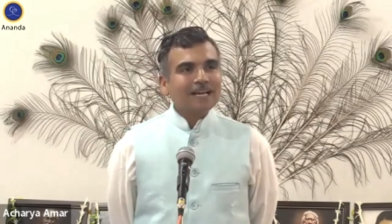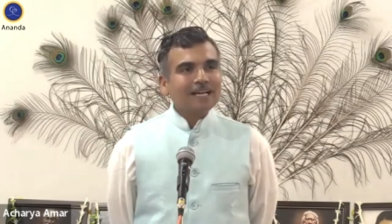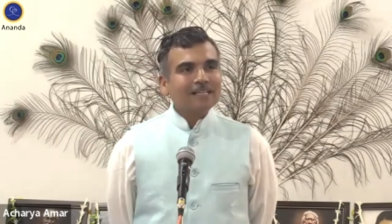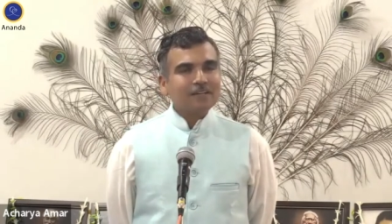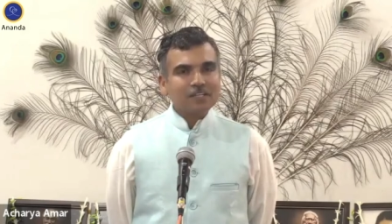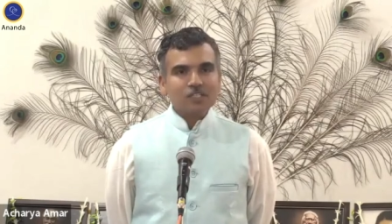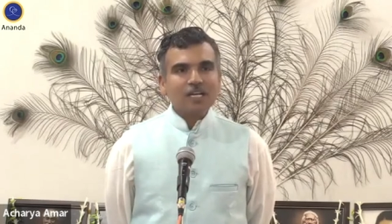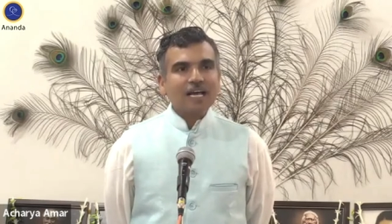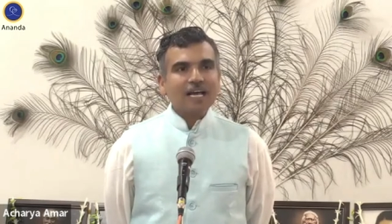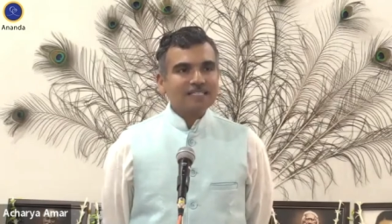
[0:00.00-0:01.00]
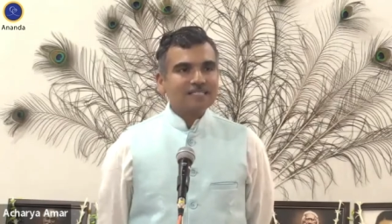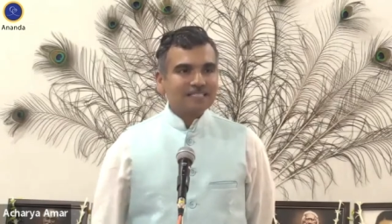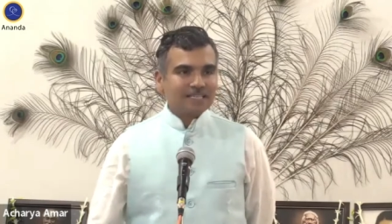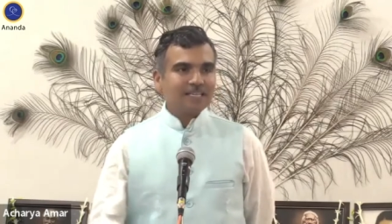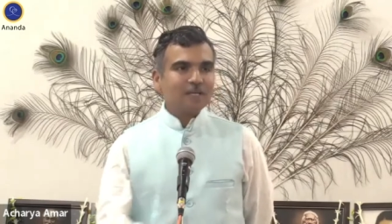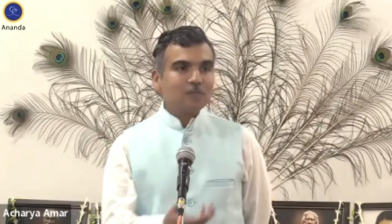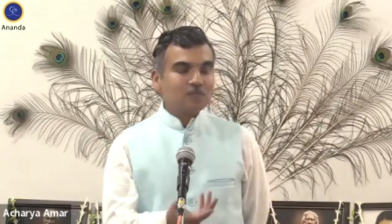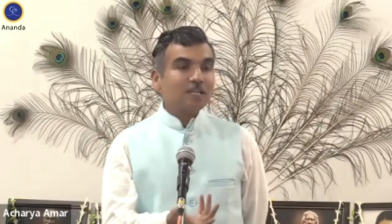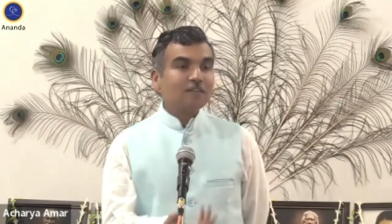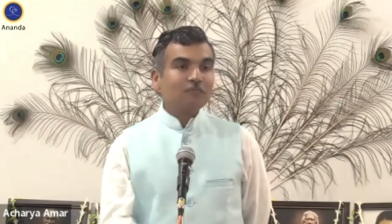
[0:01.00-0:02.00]
And Krishna, as he
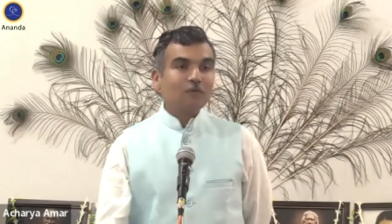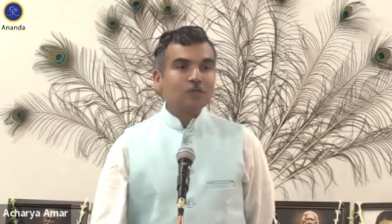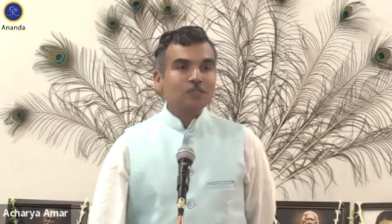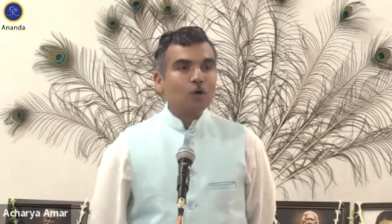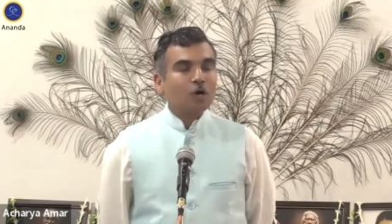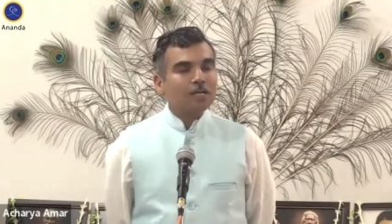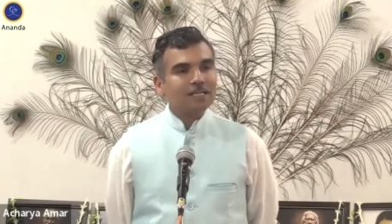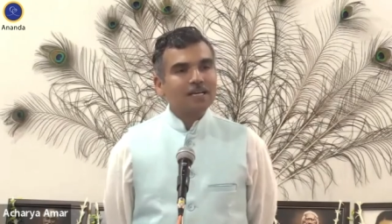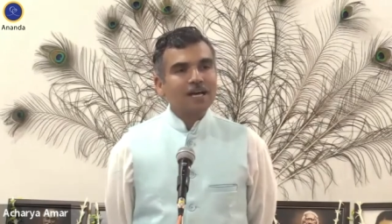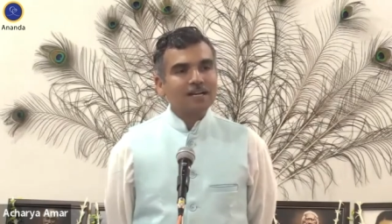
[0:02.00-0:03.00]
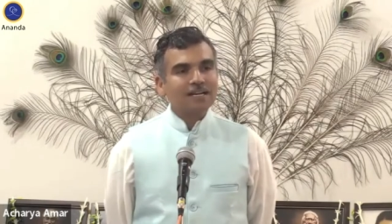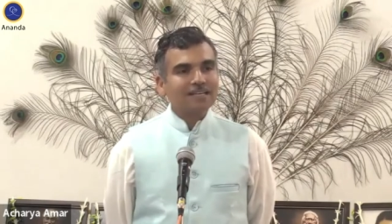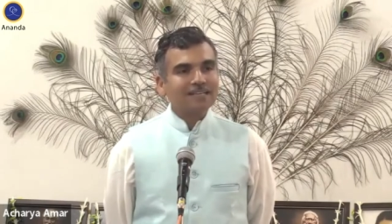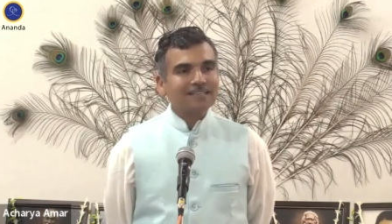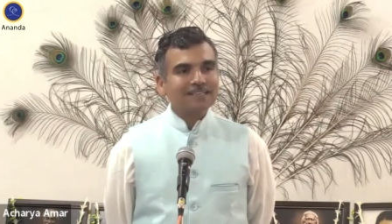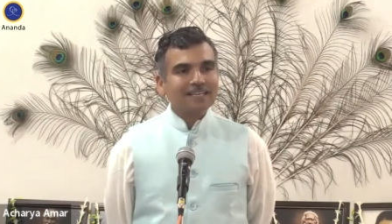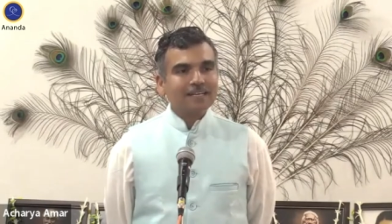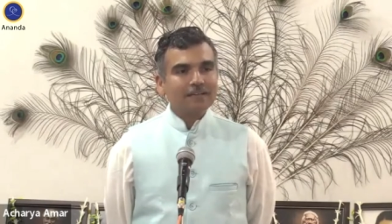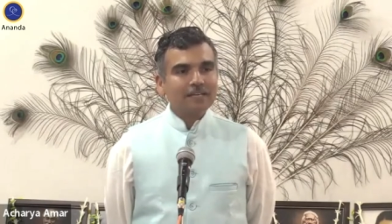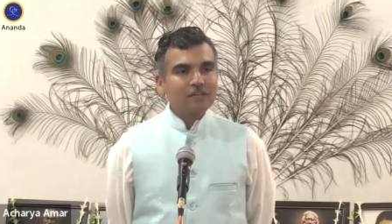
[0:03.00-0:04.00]
himself was God incarnate,
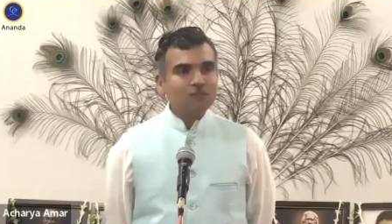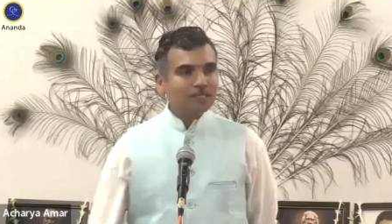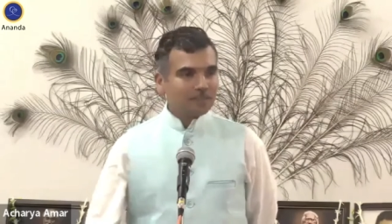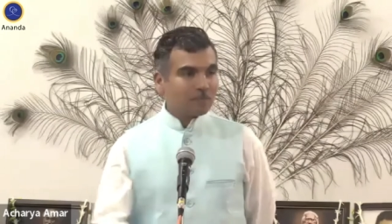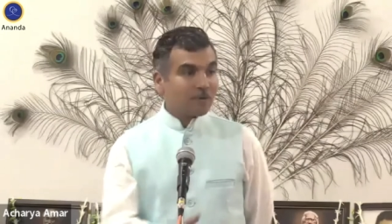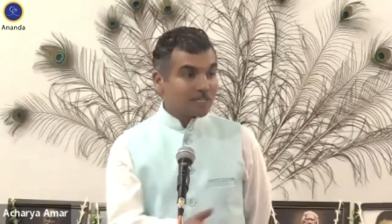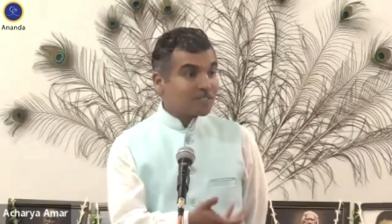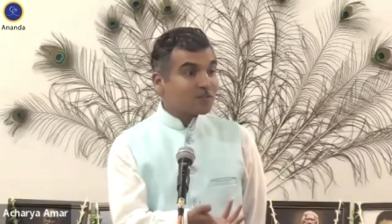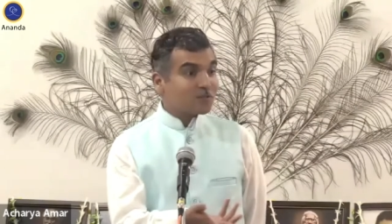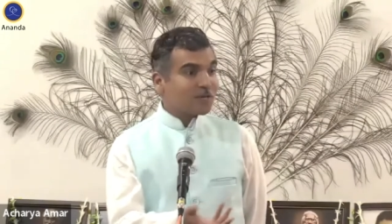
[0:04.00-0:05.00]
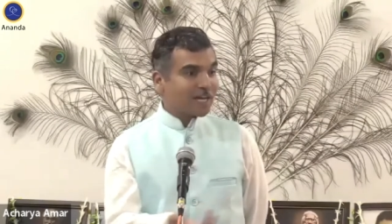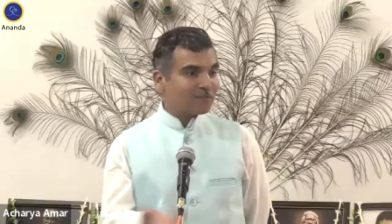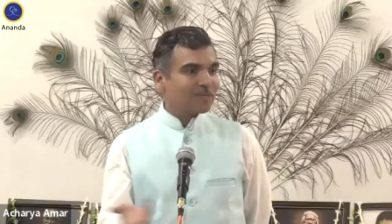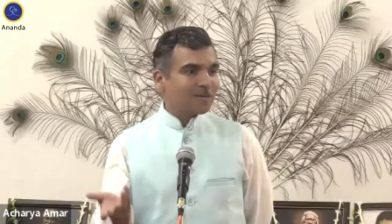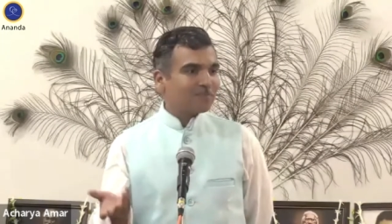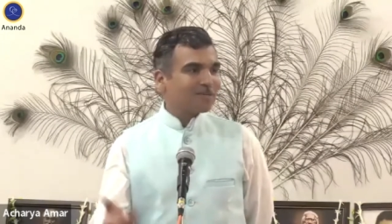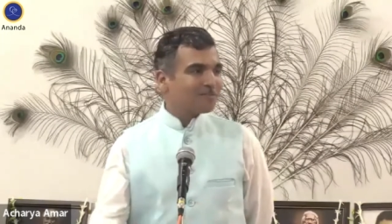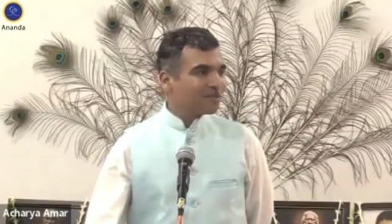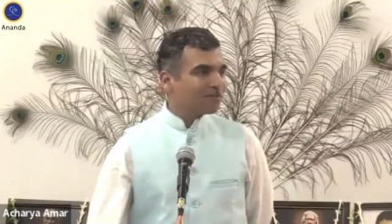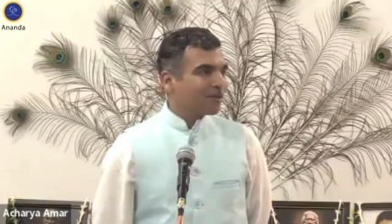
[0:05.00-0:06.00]
even the presence would have been
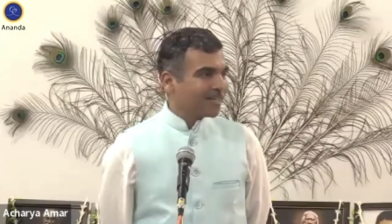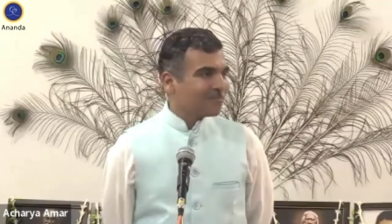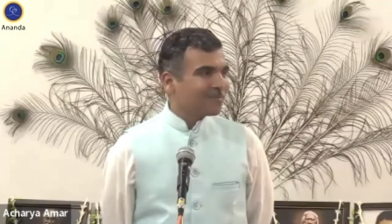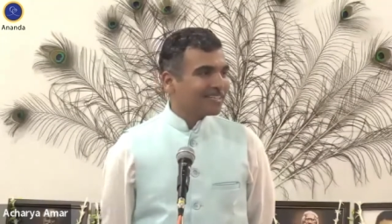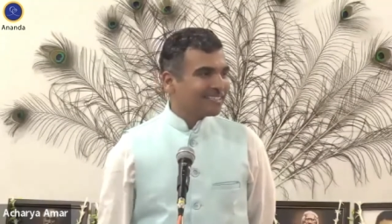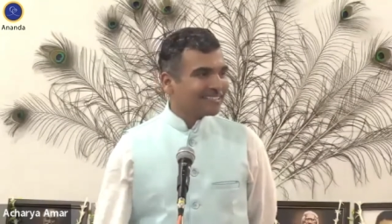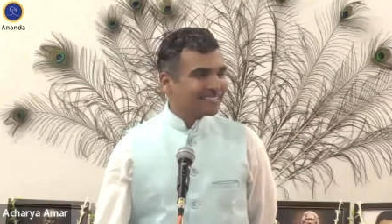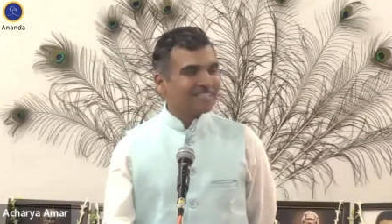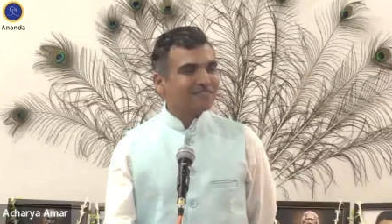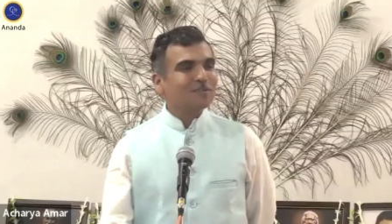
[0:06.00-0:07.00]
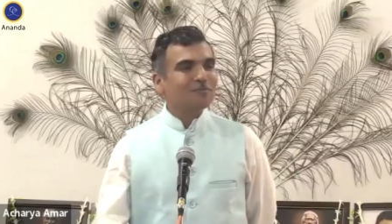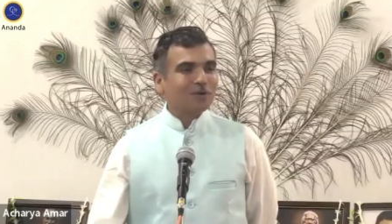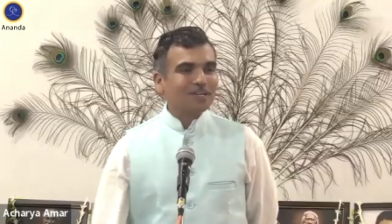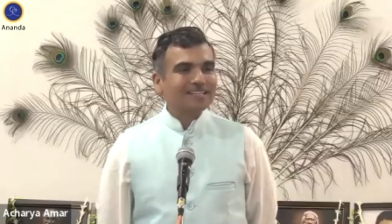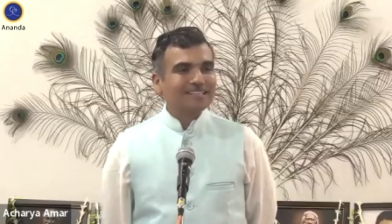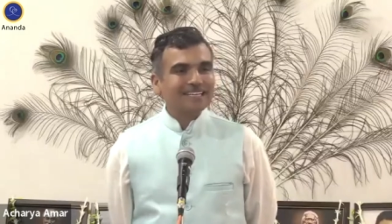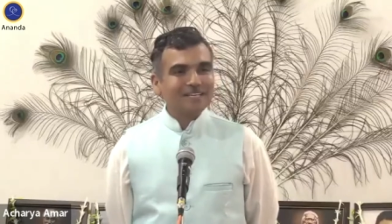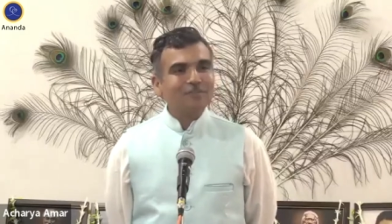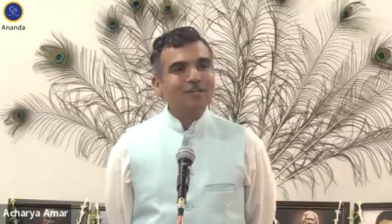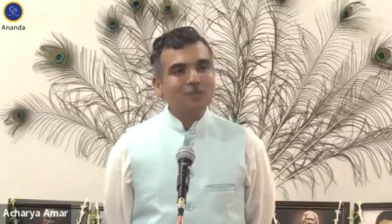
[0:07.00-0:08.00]
uplifting for anybody, even for an
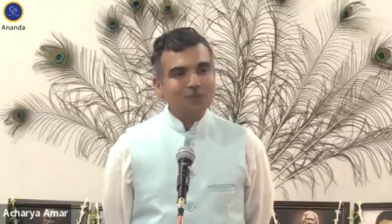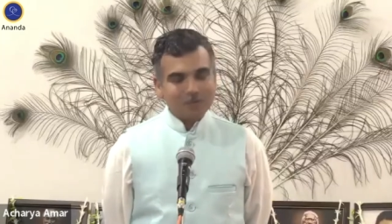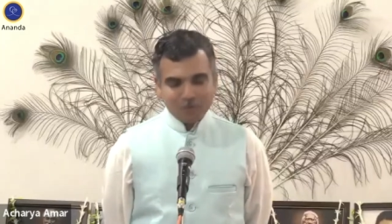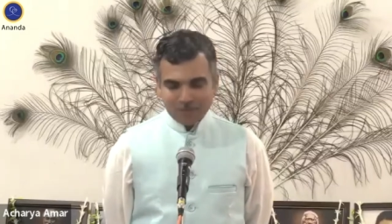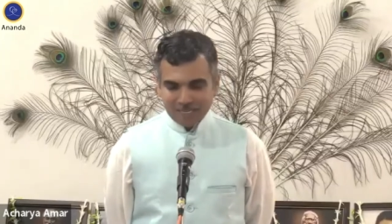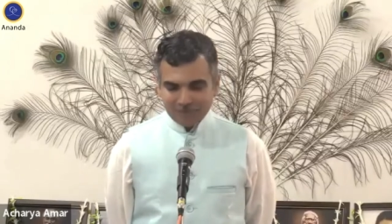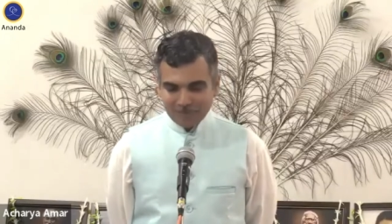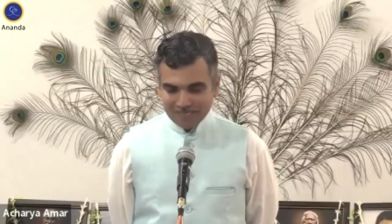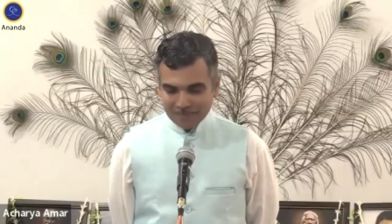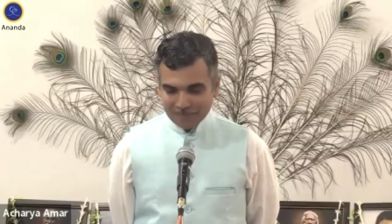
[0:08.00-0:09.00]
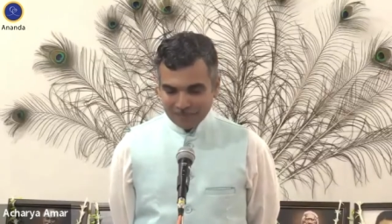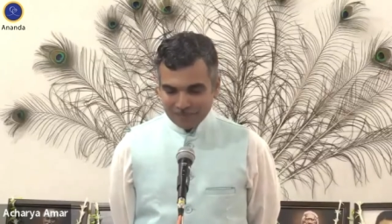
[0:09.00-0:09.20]
evildoer for that matter.